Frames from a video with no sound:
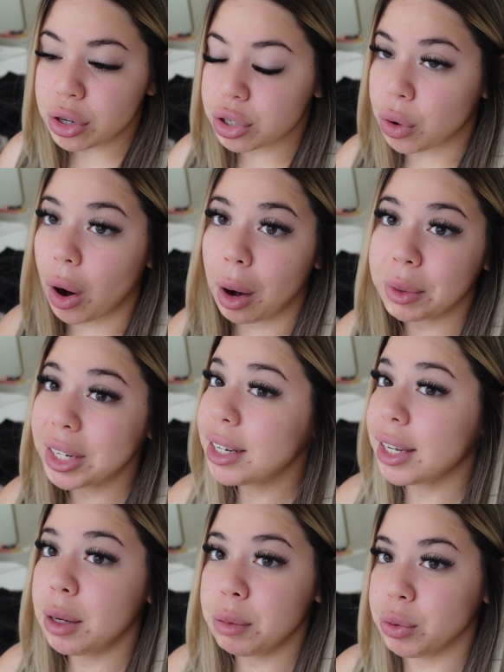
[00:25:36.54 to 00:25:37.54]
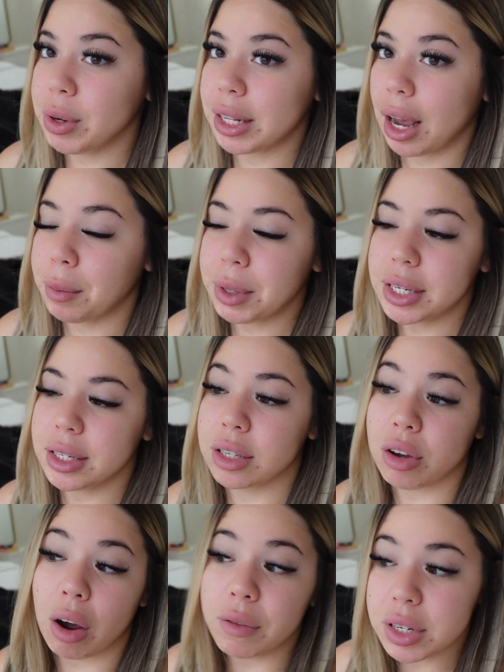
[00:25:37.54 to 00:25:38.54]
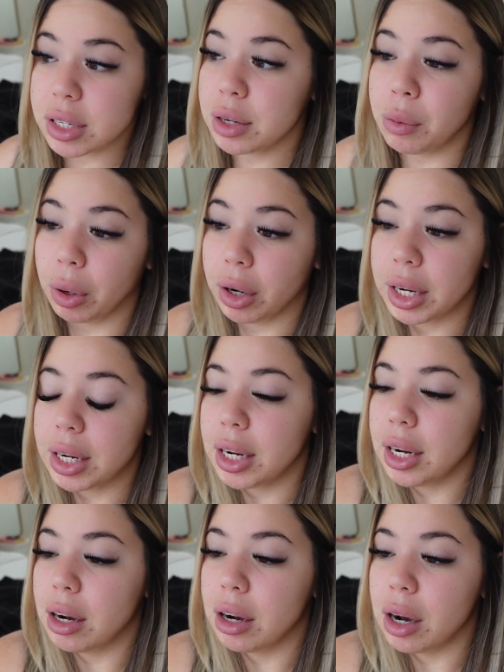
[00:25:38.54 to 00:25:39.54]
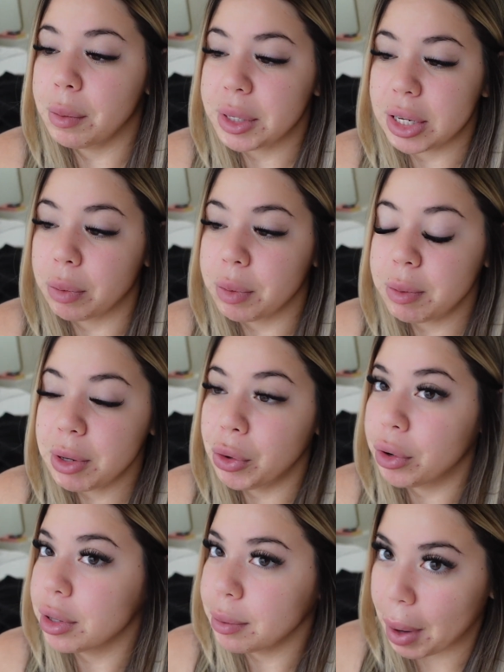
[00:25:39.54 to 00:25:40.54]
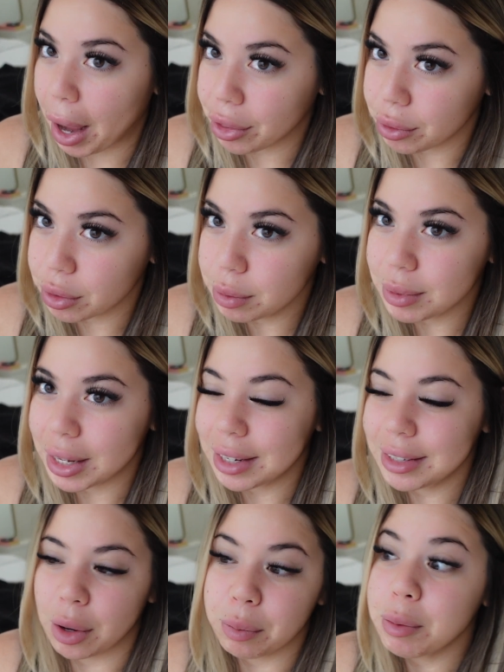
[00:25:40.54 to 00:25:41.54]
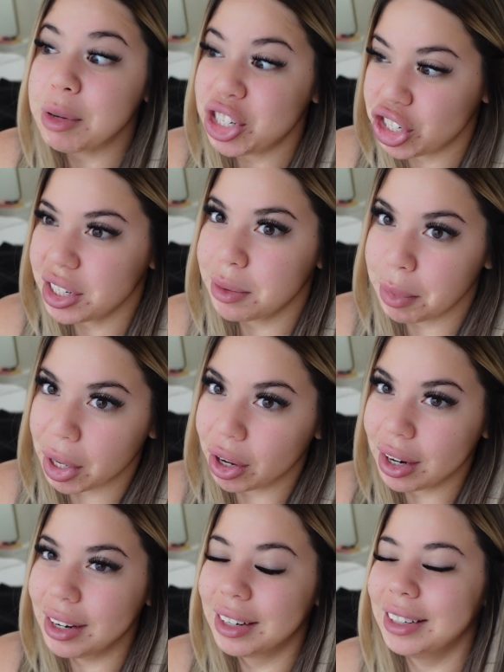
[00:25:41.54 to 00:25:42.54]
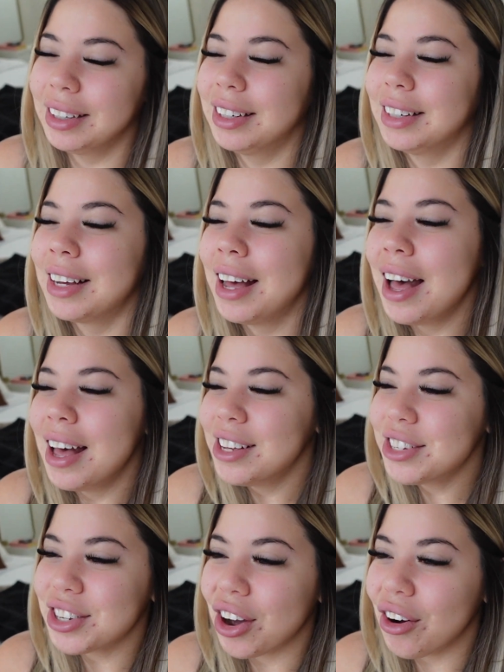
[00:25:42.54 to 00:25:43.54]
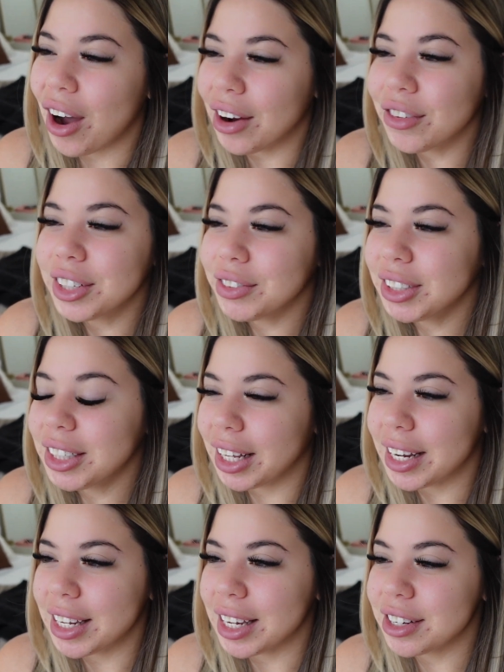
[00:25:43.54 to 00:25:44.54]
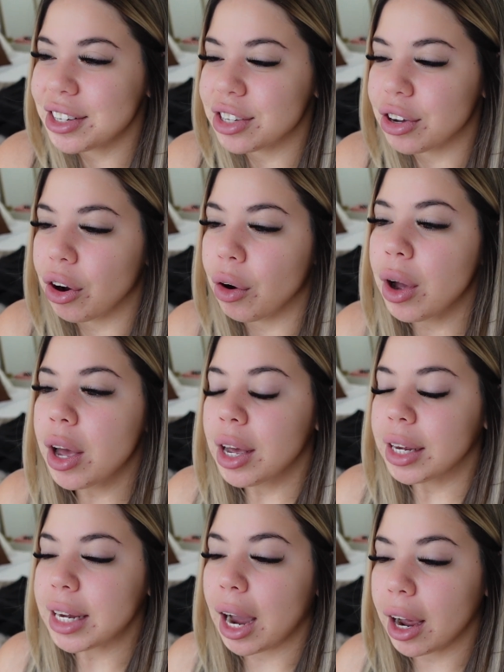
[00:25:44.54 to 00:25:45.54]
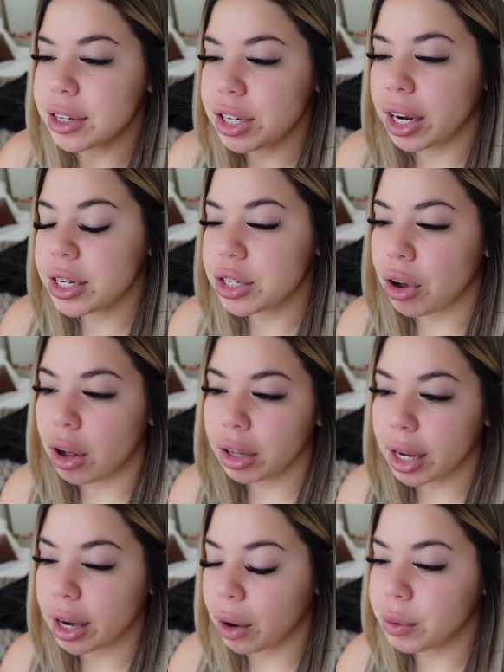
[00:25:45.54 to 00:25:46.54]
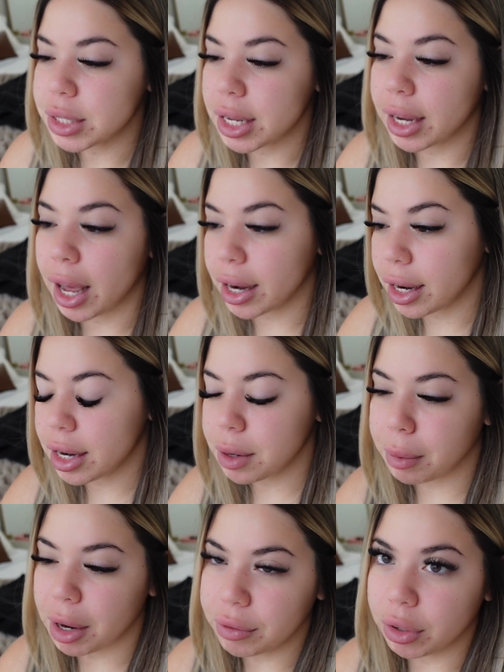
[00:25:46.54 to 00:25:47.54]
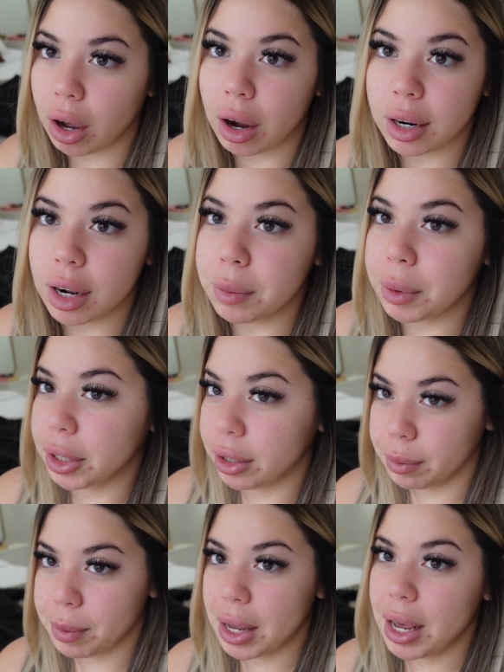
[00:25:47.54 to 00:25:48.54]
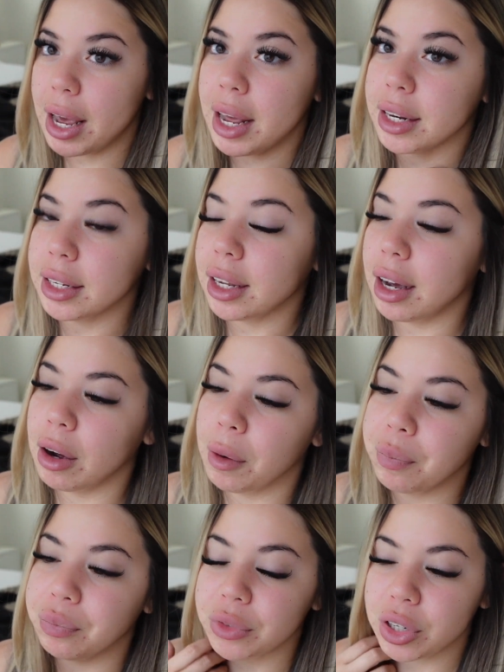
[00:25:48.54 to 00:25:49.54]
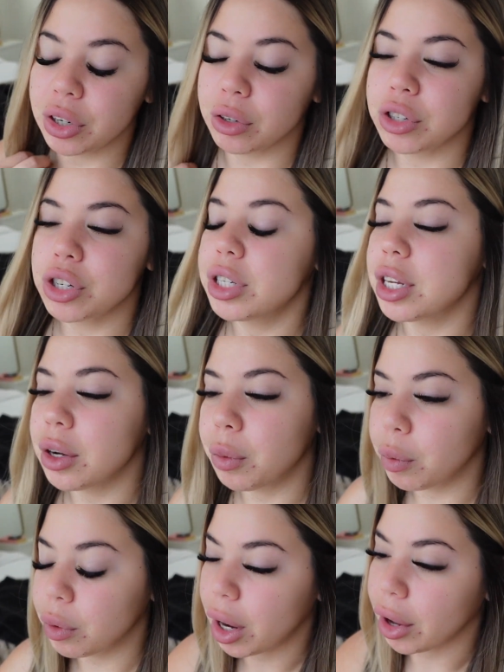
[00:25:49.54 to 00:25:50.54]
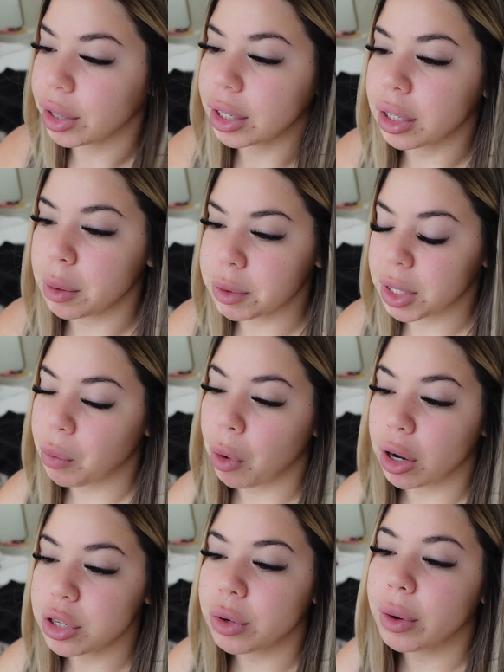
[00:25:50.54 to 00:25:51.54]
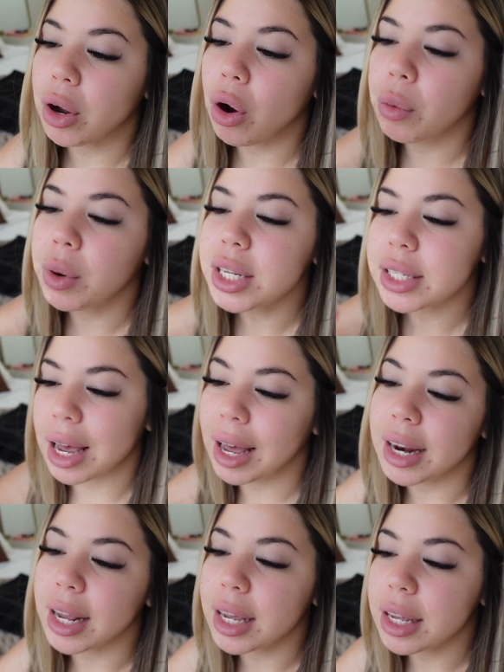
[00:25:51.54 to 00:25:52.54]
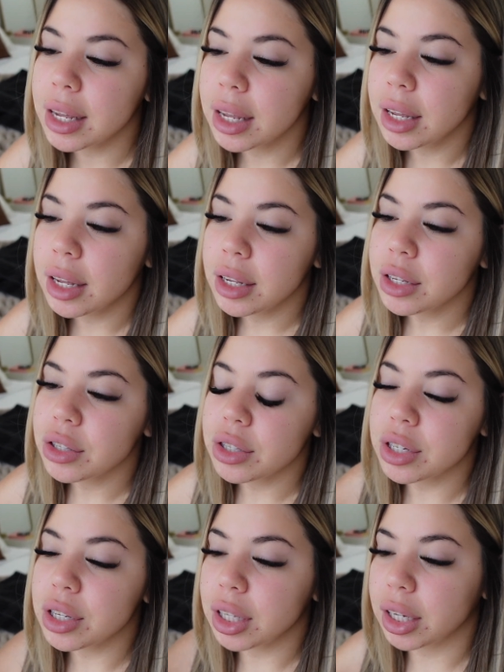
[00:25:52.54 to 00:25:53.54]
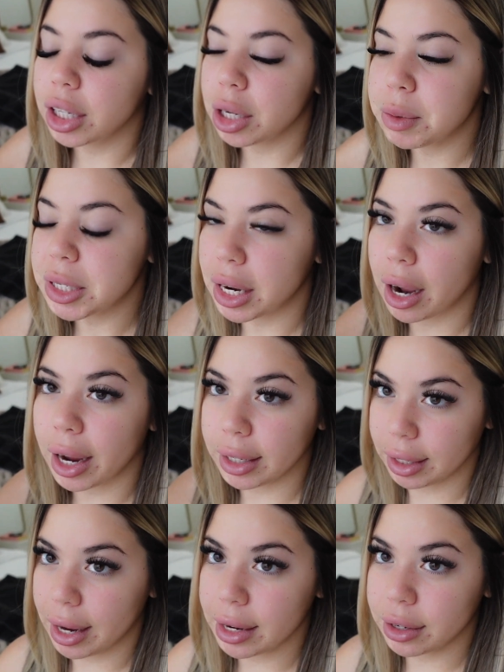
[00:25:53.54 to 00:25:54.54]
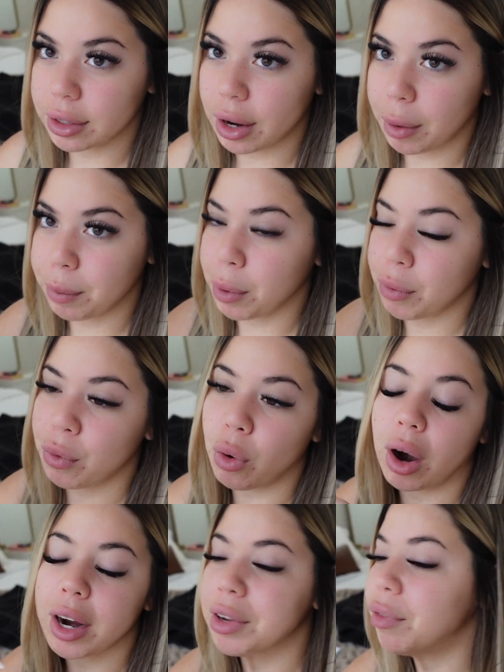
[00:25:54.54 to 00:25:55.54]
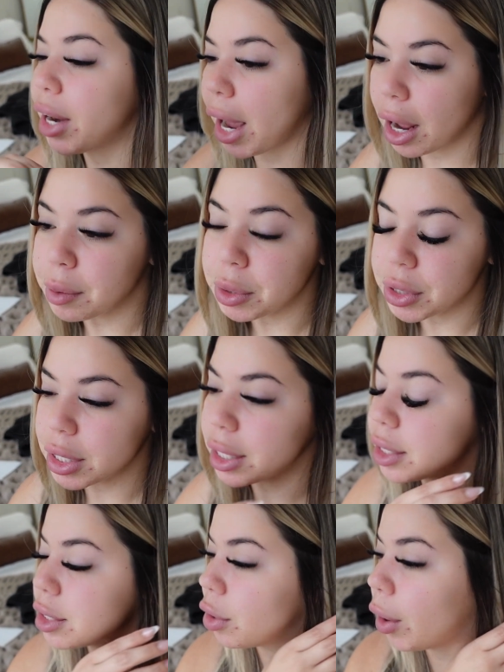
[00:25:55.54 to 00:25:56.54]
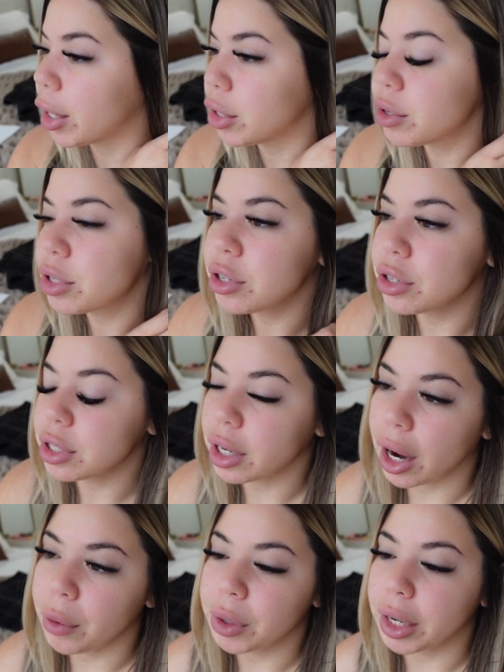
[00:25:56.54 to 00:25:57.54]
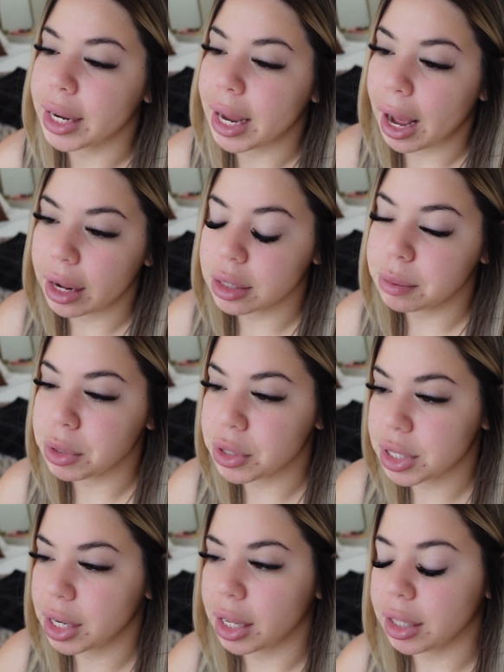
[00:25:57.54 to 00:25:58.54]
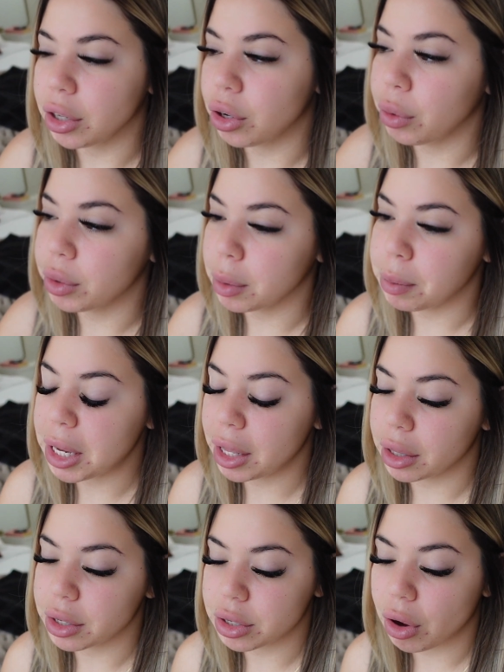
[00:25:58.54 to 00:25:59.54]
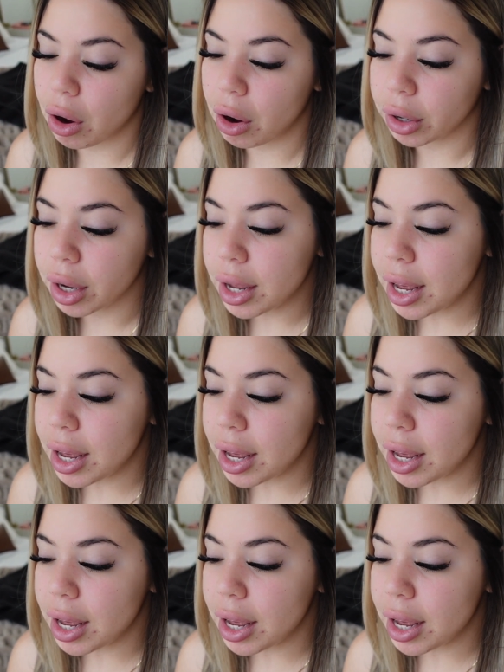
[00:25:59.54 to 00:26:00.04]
So I'm gonna keep doing that because it's obviously working. It's helping me go to the bathroom, like it's helping me shit better. So I really, really like it. So yeah, as you guys saw, like I was like editing my vlog up a little bit and you know, just seeing how the clips I want. So I always edit to the clips that I like before I even add music. So I used to do that. I would like add the music and then go with the beat of the song.